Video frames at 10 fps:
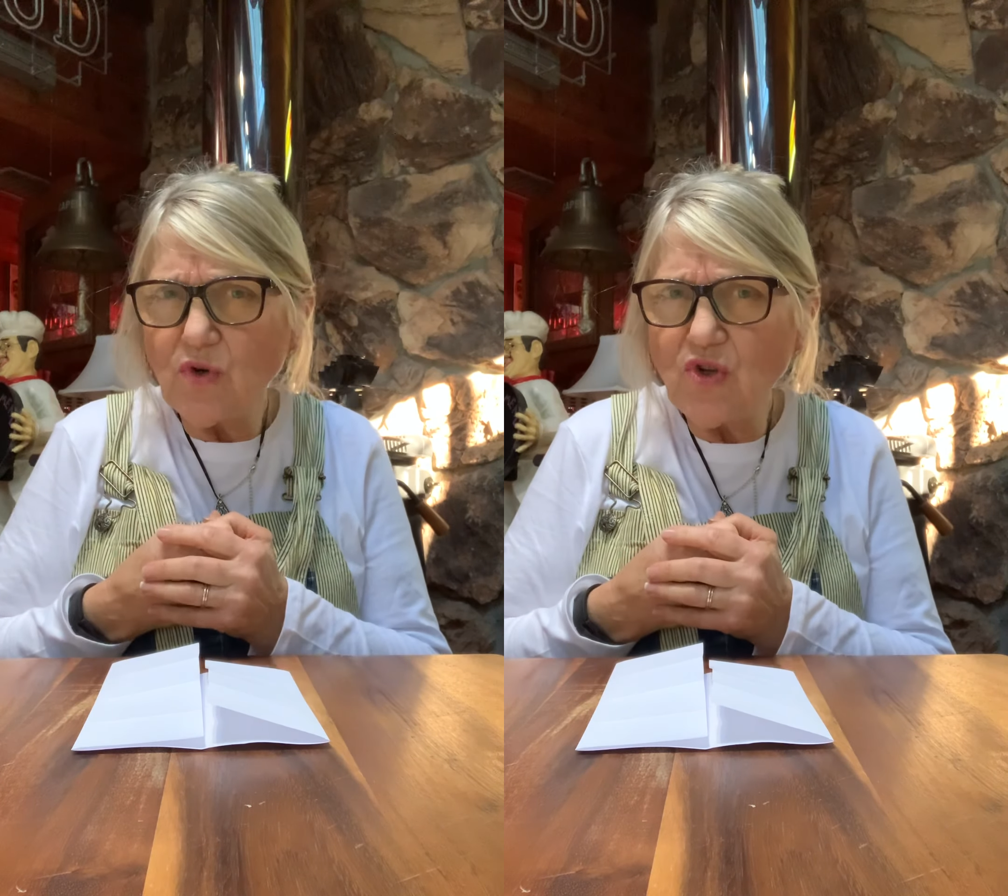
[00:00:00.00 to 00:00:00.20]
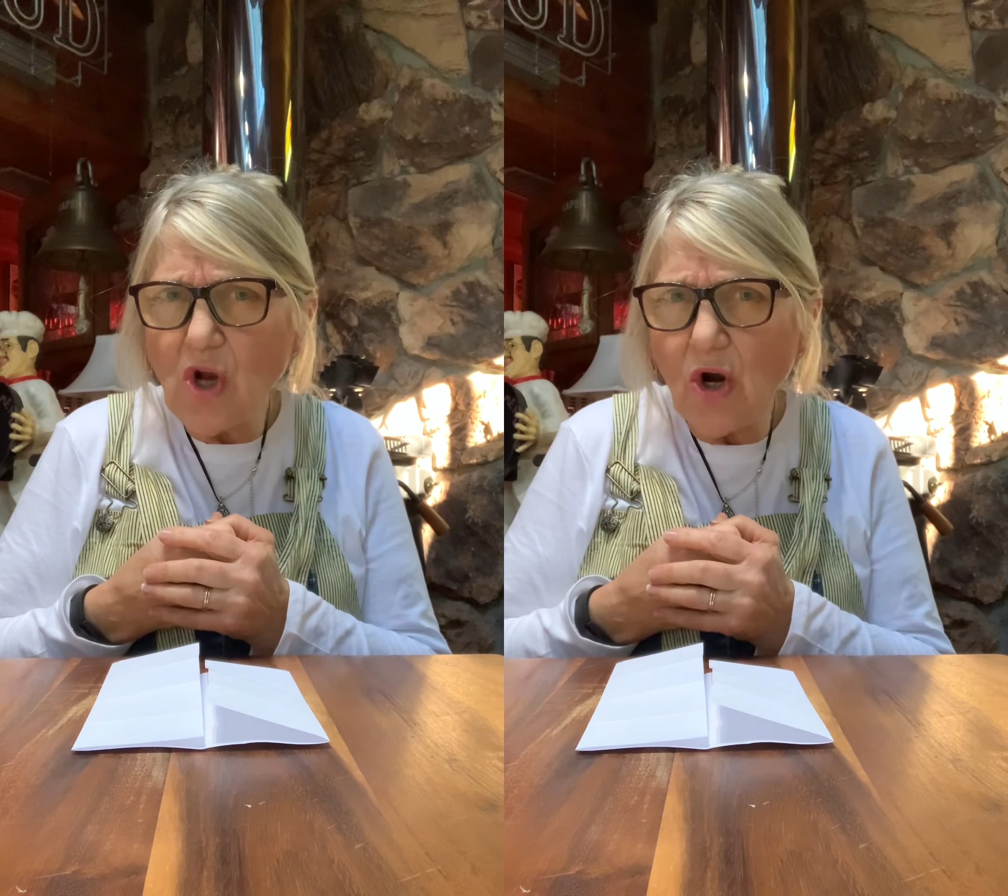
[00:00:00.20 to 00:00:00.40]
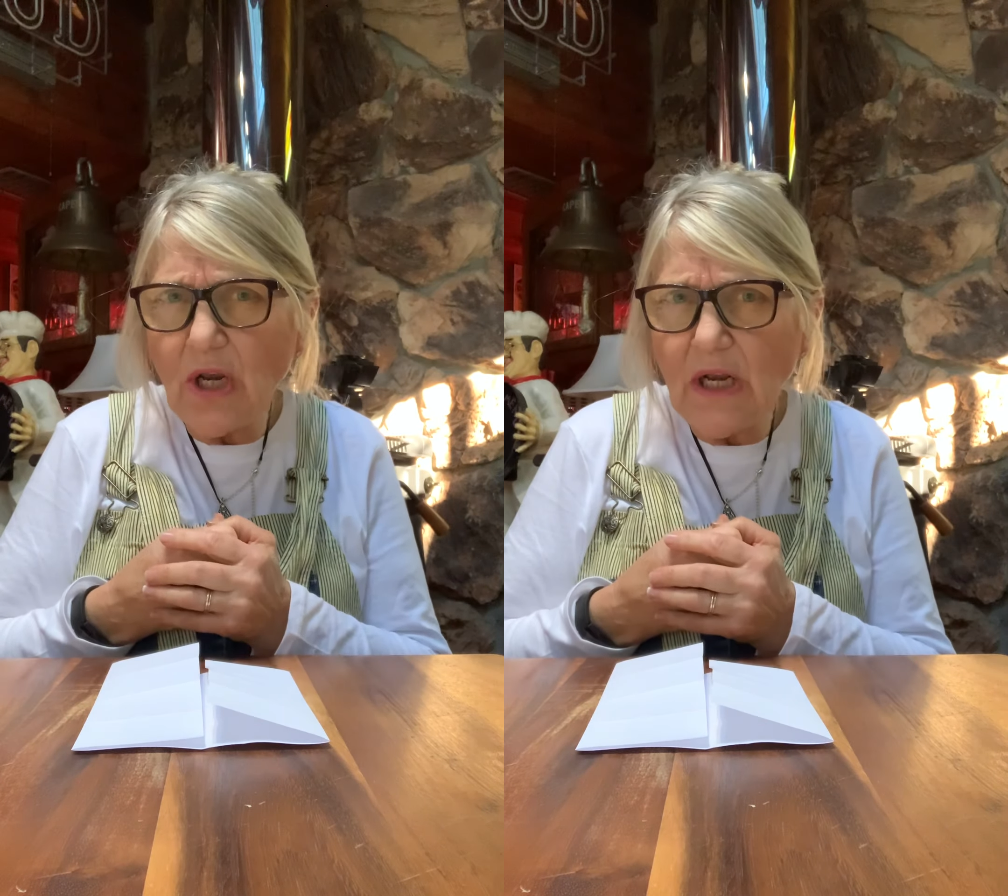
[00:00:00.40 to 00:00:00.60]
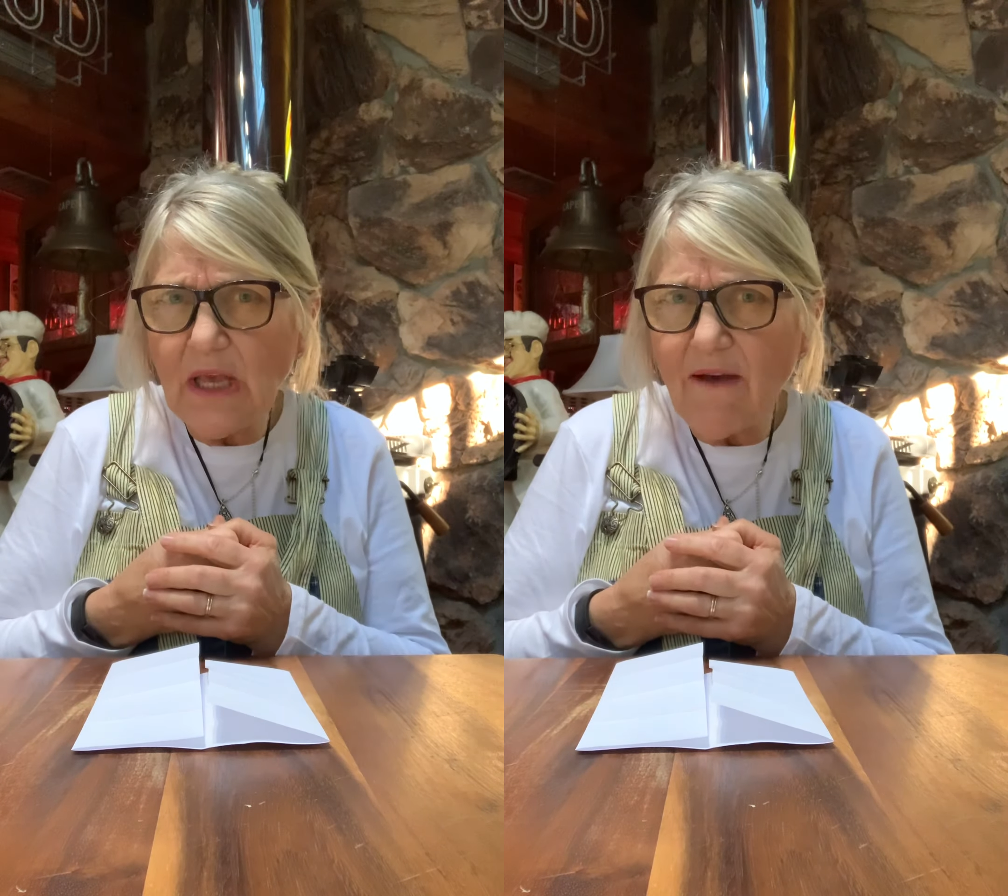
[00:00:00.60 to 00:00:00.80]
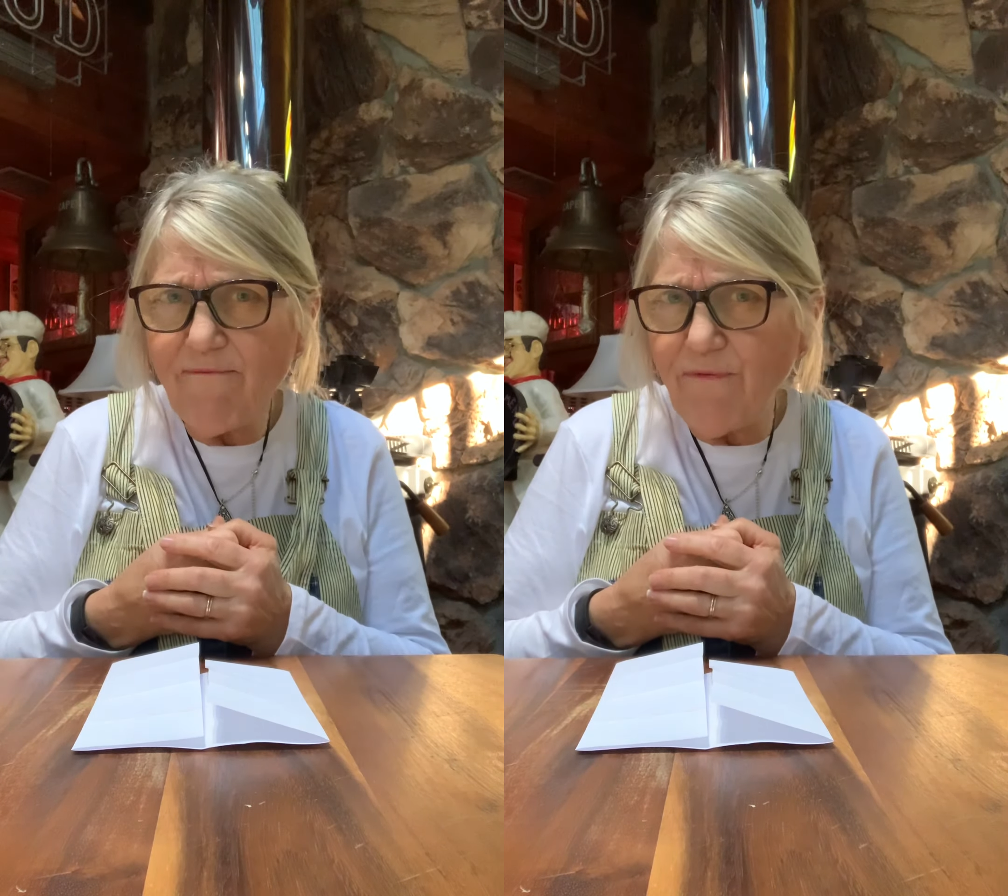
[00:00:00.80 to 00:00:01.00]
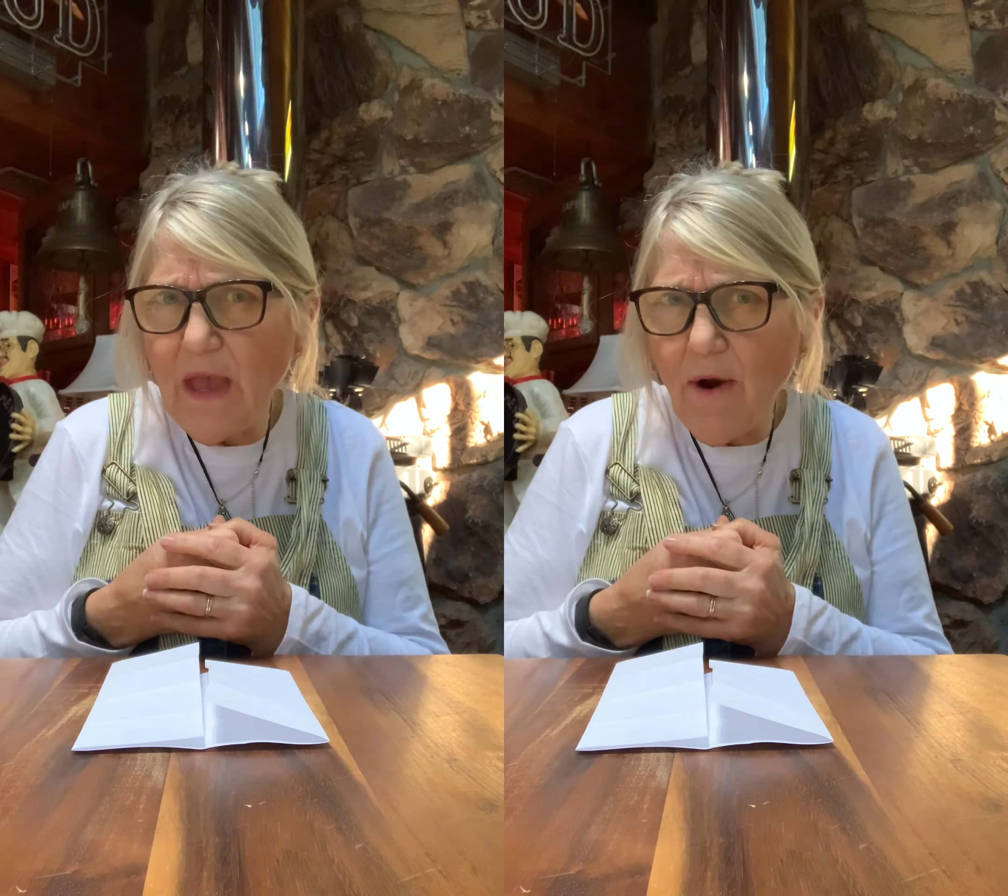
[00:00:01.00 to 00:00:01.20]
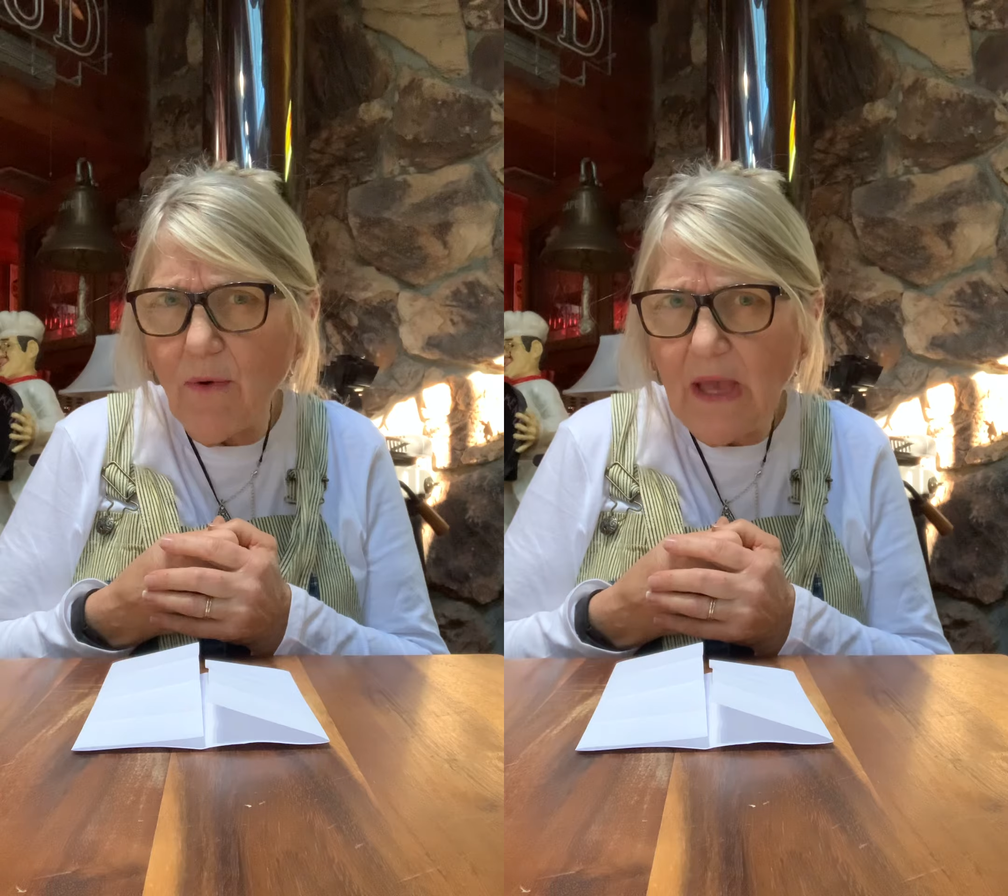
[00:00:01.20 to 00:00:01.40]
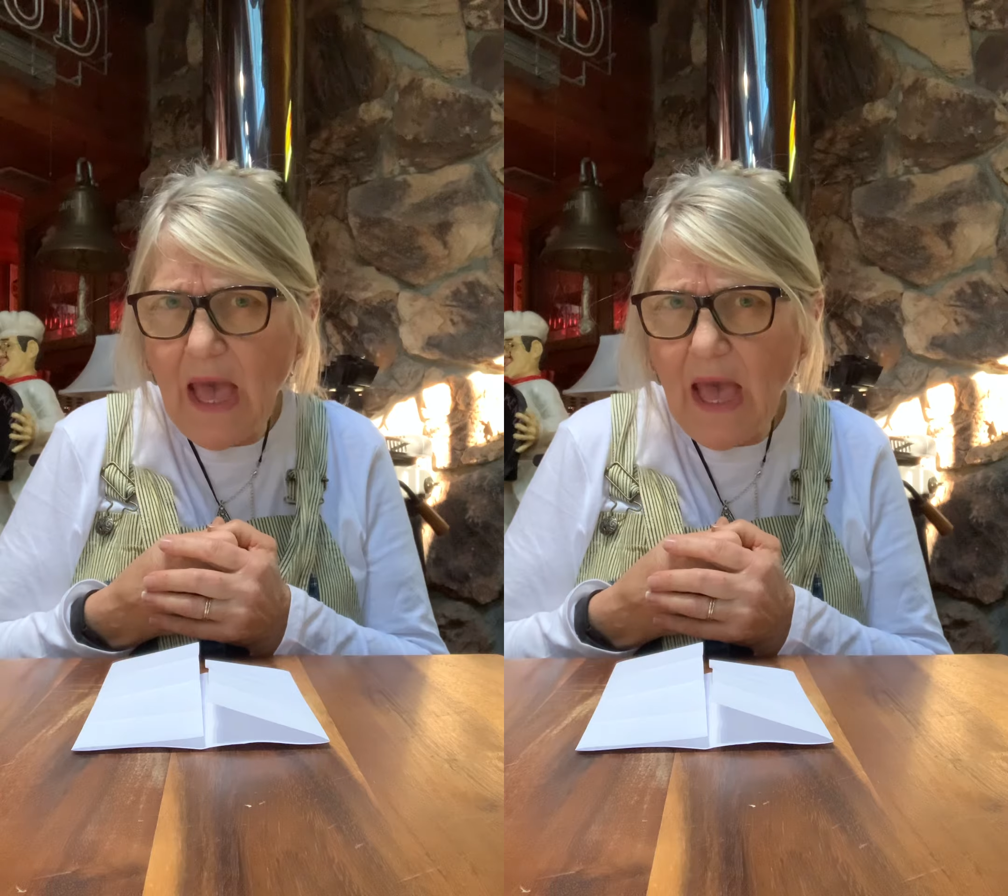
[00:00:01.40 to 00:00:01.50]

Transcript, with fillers: starting to get very